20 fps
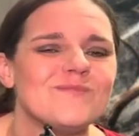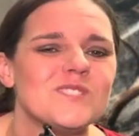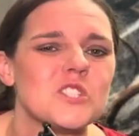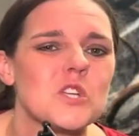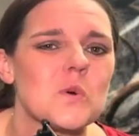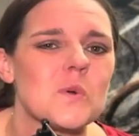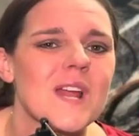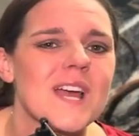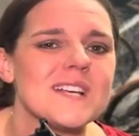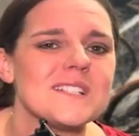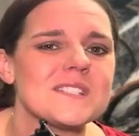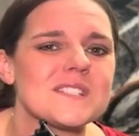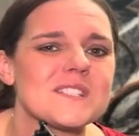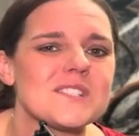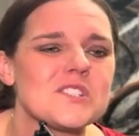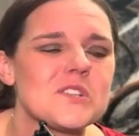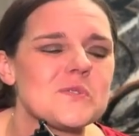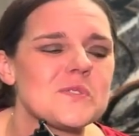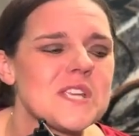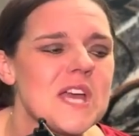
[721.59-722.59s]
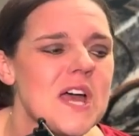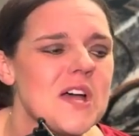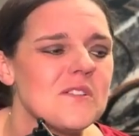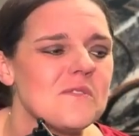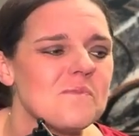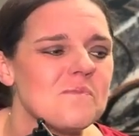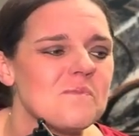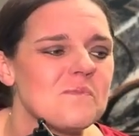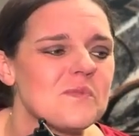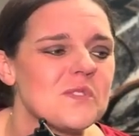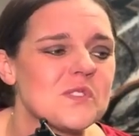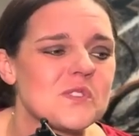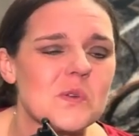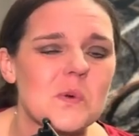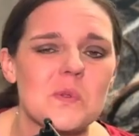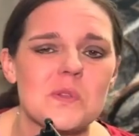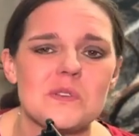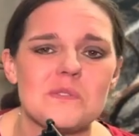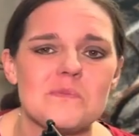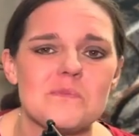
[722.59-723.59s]
Don't ask, don't tell.
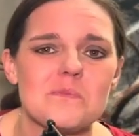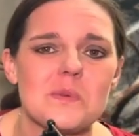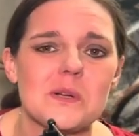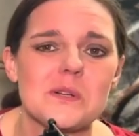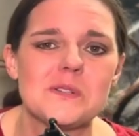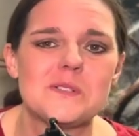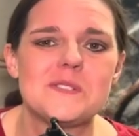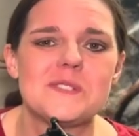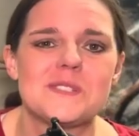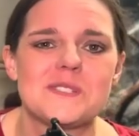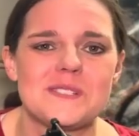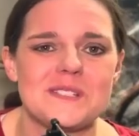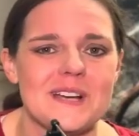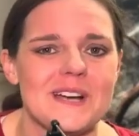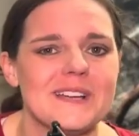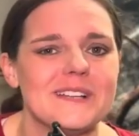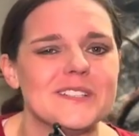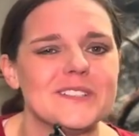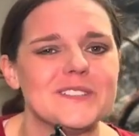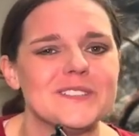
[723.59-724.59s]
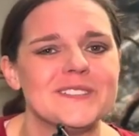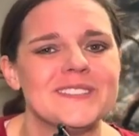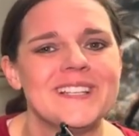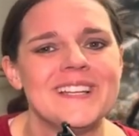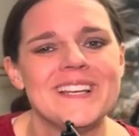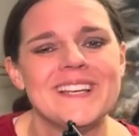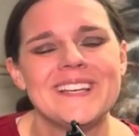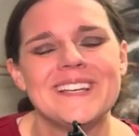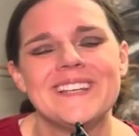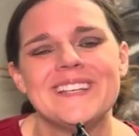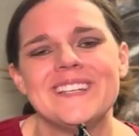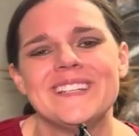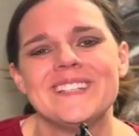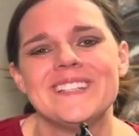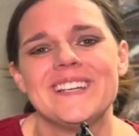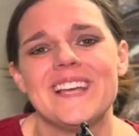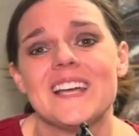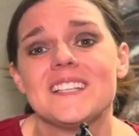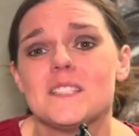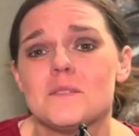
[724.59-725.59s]
Stolen bird style.
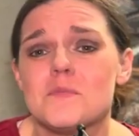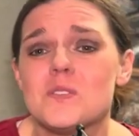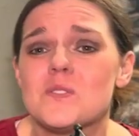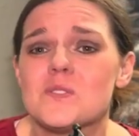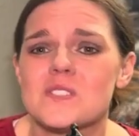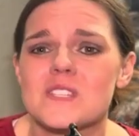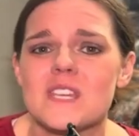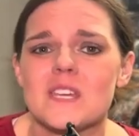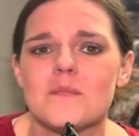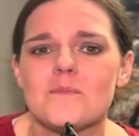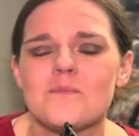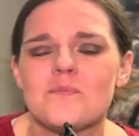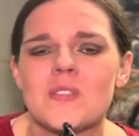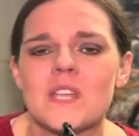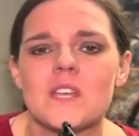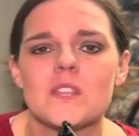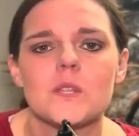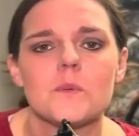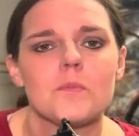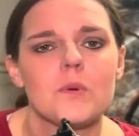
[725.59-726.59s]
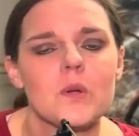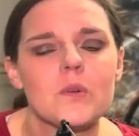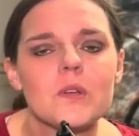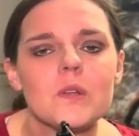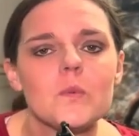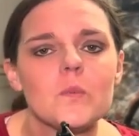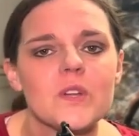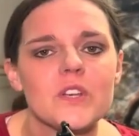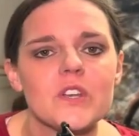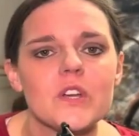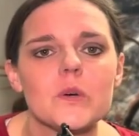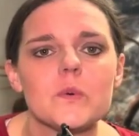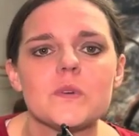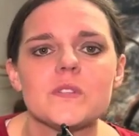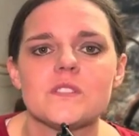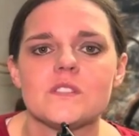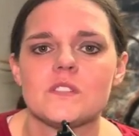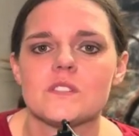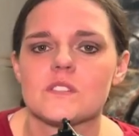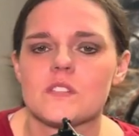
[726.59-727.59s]
At the museum, the broken window
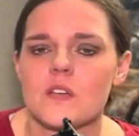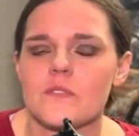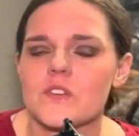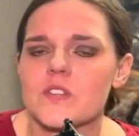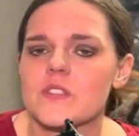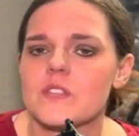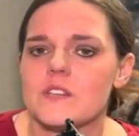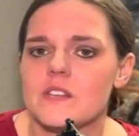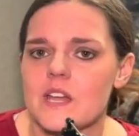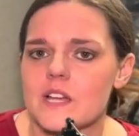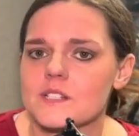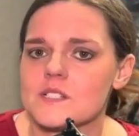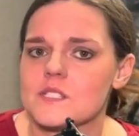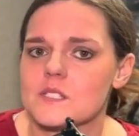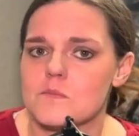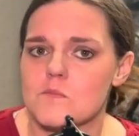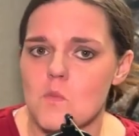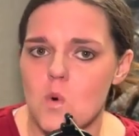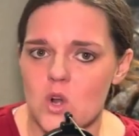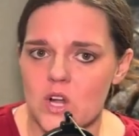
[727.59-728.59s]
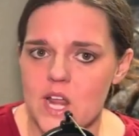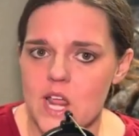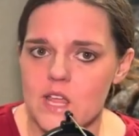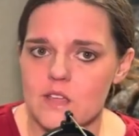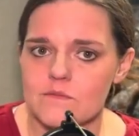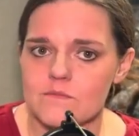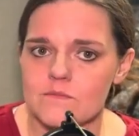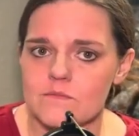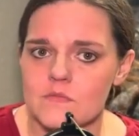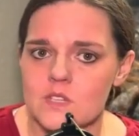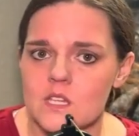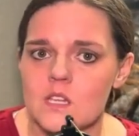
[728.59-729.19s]
was discovered the next morning.